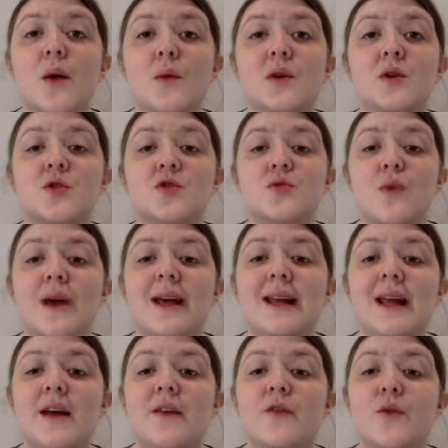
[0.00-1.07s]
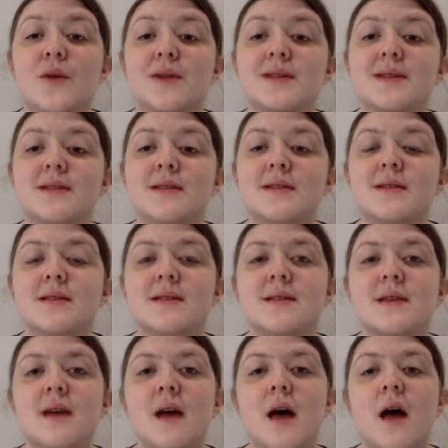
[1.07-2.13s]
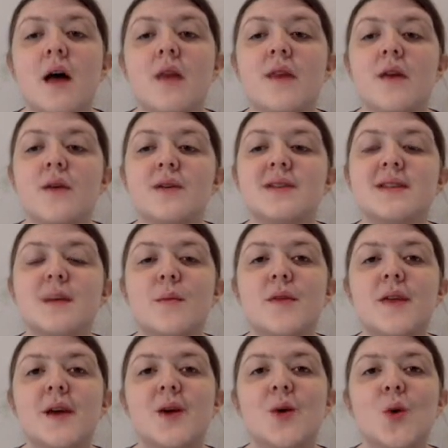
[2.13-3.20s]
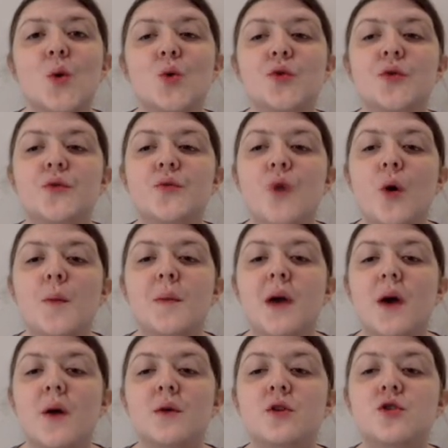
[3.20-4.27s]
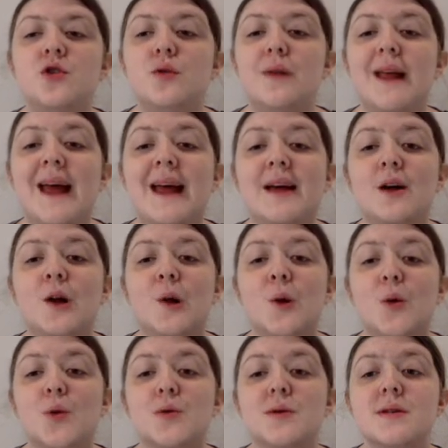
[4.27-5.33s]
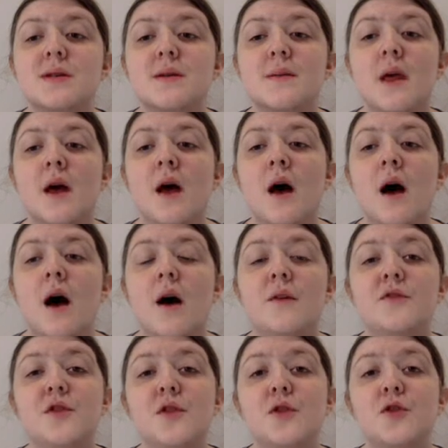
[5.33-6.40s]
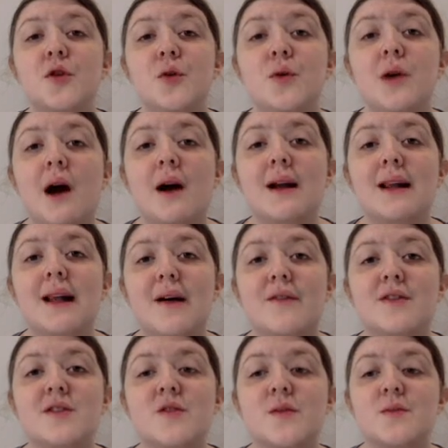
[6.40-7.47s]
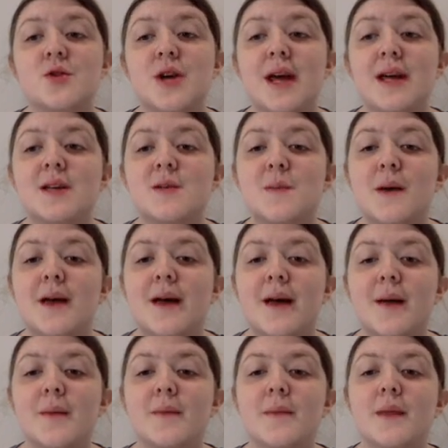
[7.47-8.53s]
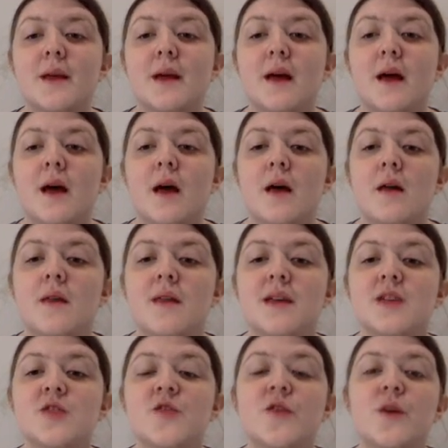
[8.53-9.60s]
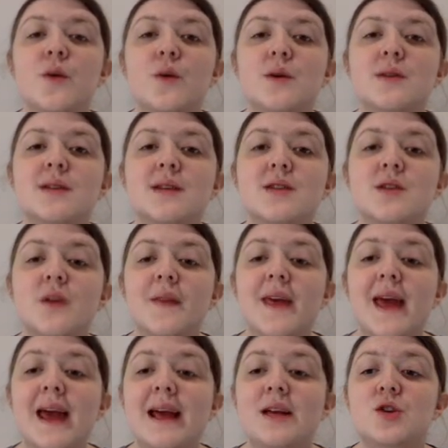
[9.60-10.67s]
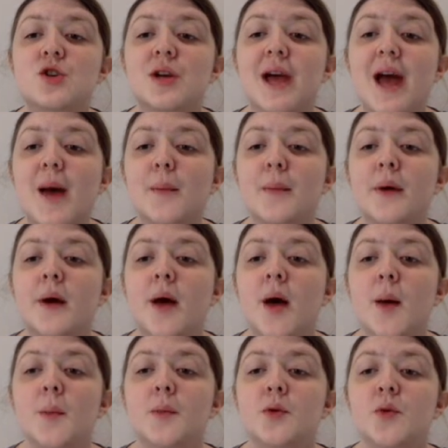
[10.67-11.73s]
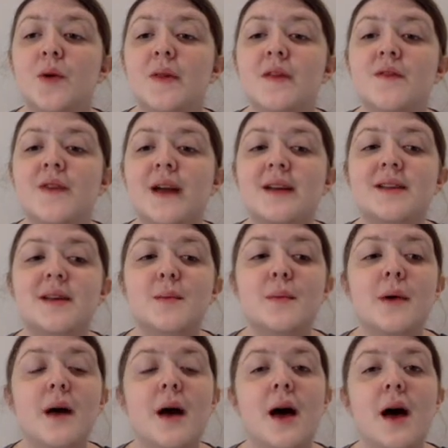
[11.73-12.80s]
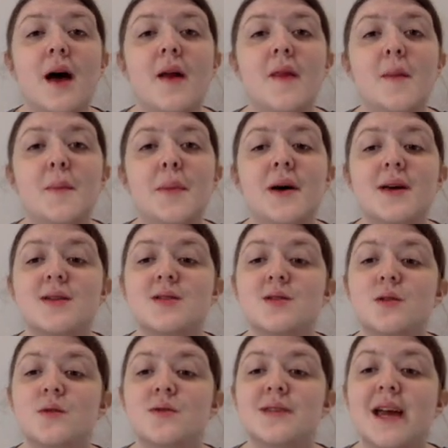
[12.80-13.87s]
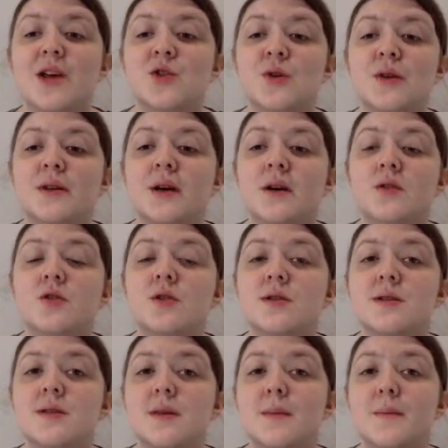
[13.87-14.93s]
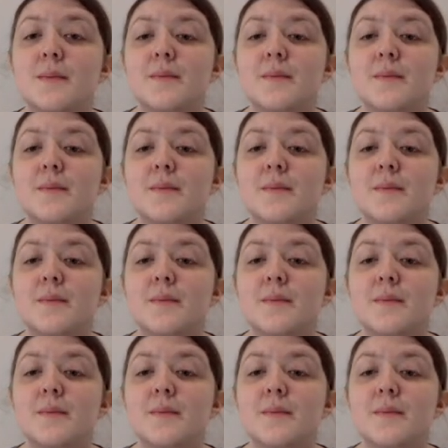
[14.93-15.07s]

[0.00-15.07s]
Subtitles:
in Australia, for instance, there is something called a Romeo and Juliet clause, after the two young lovers from Shakespeare. This focuses on the age gap between the victim and the person who sexually touches them.